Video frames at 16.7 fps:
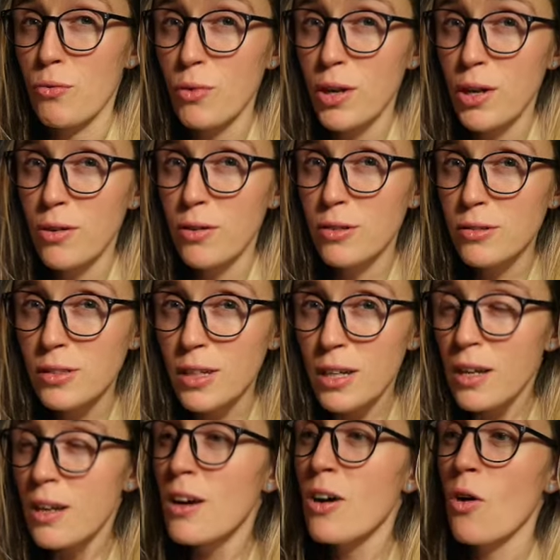real
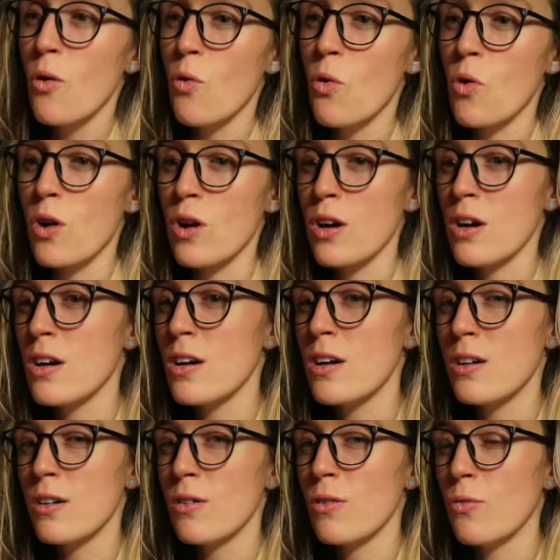or
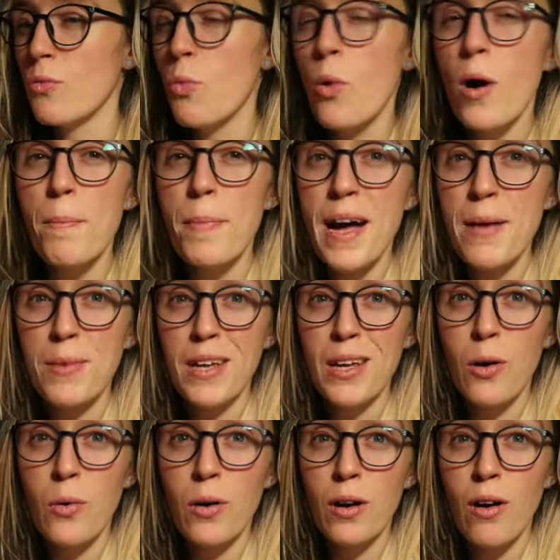what might be
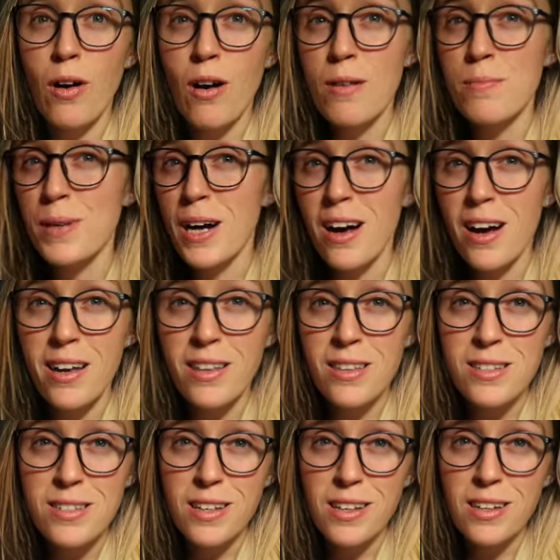going on behind
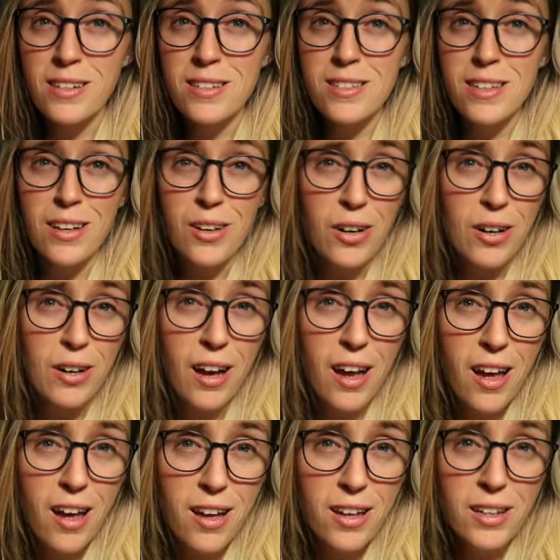the scenes in her
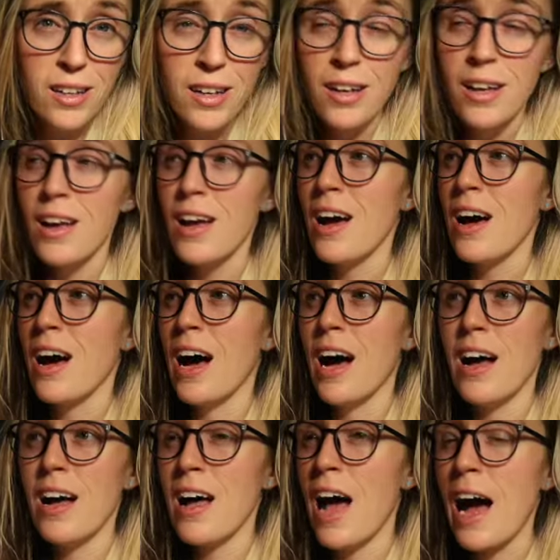head
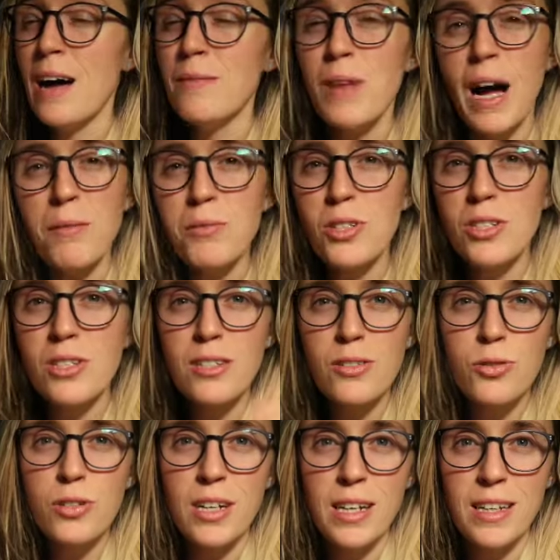uh, I'm I'm just
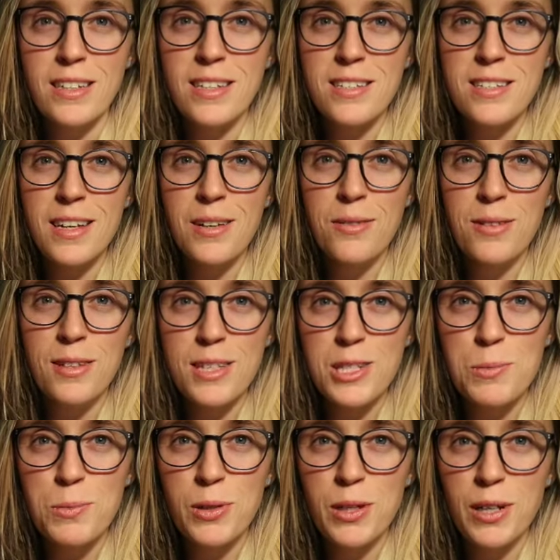intrigued to see where
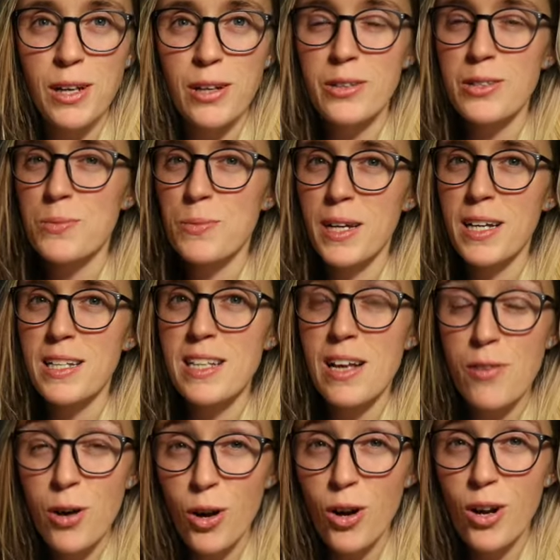this book goes because
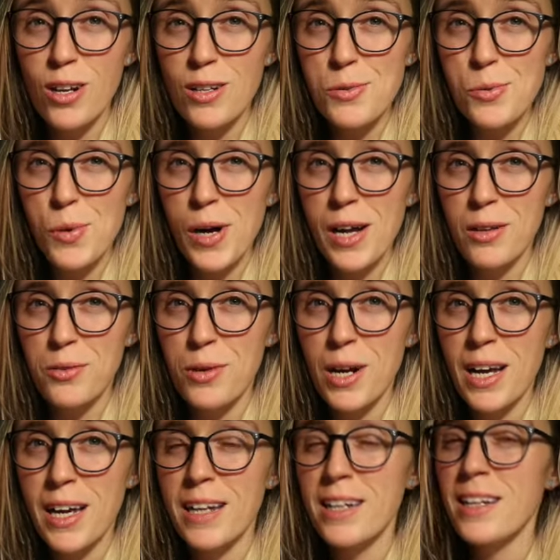I've heard it's a wild
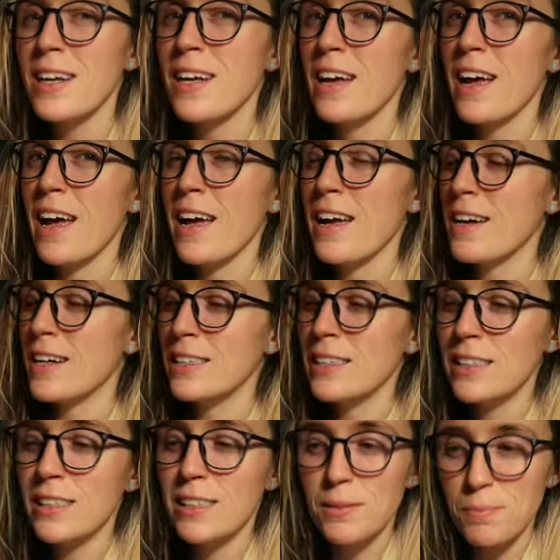ride
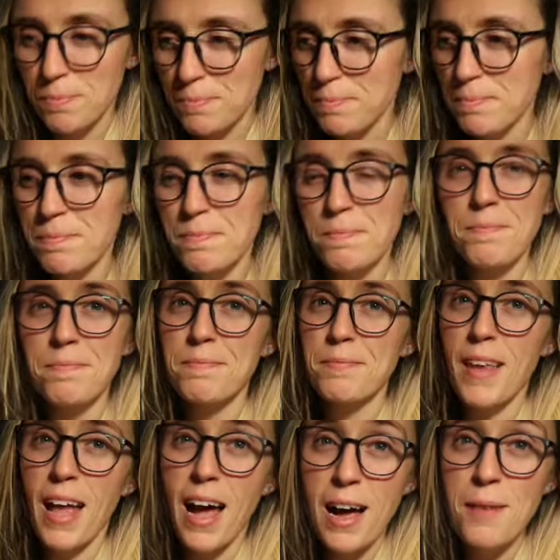and
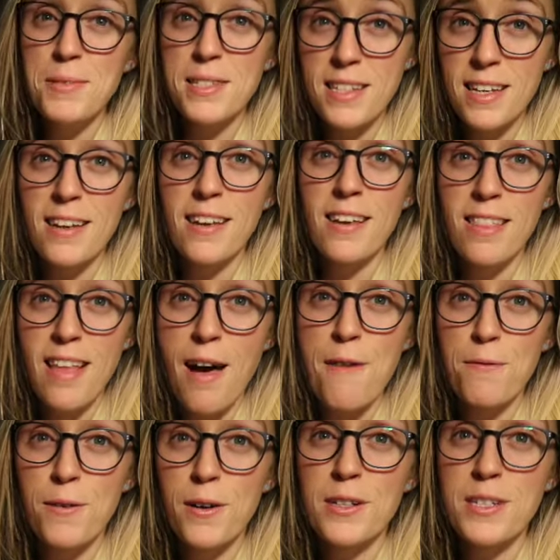I'm seeing
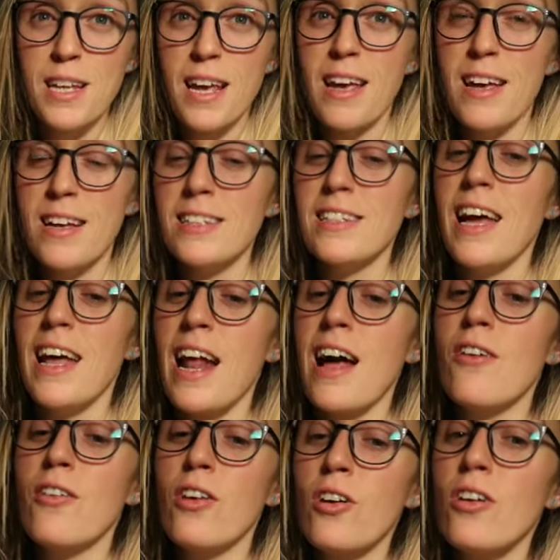that firsthand, and
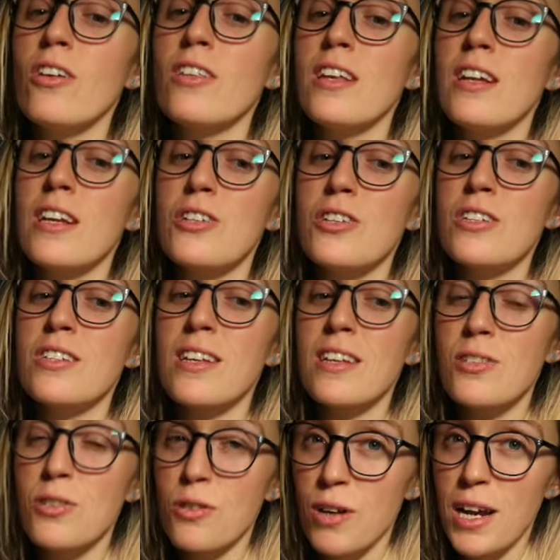I've heard that it just
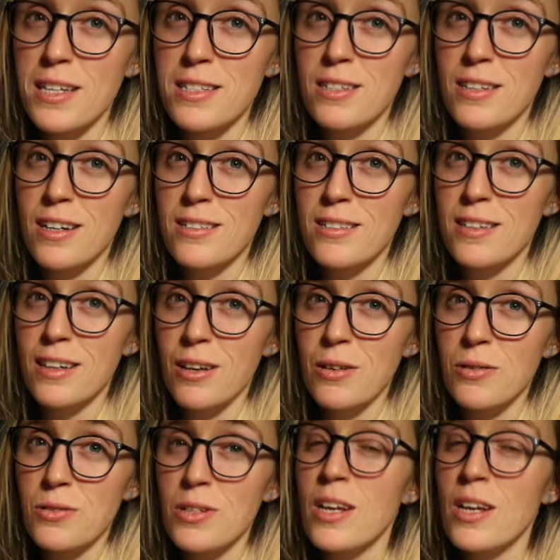gets crazier as it
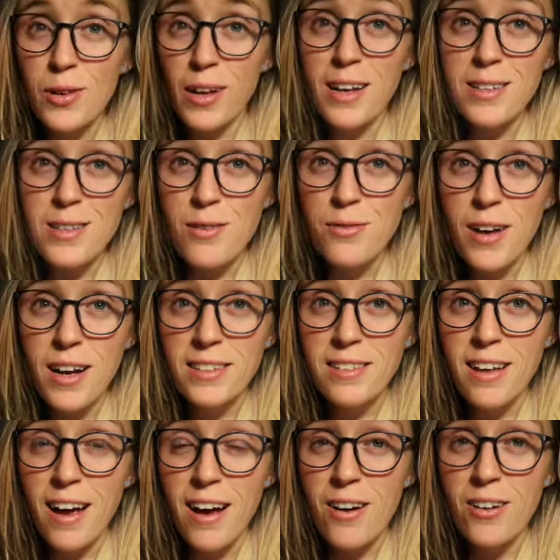goes. I guess I'll find
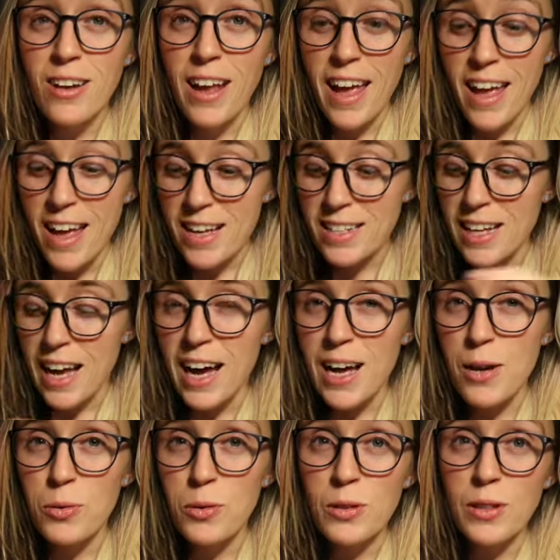out, and
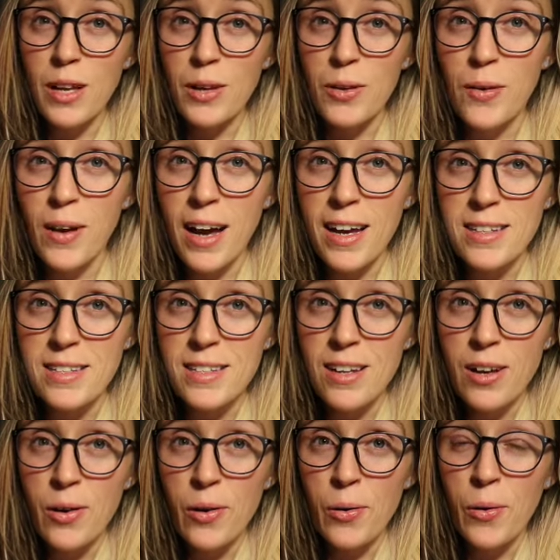I will let you guys
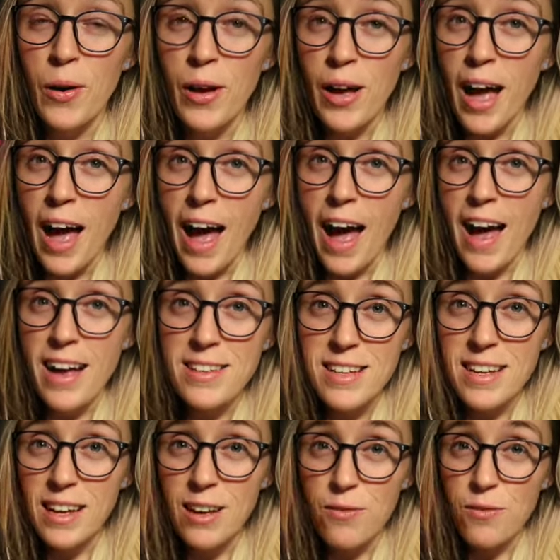know as
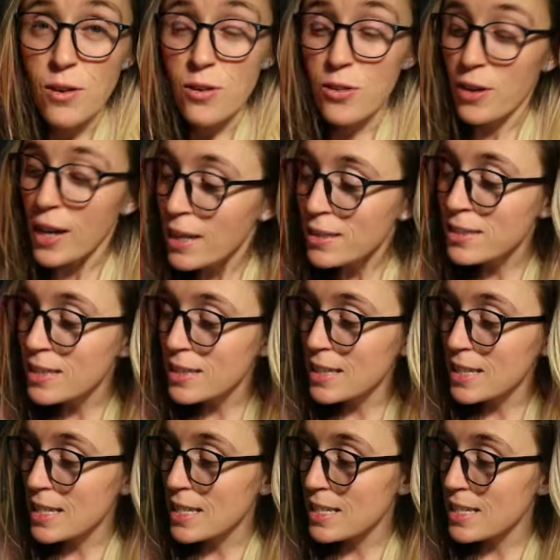I get further into
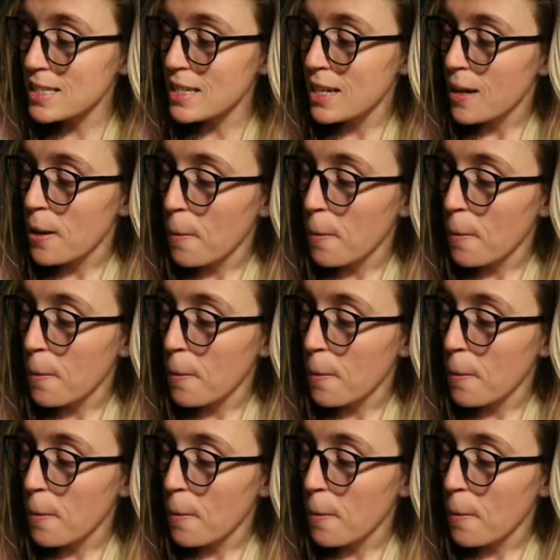this.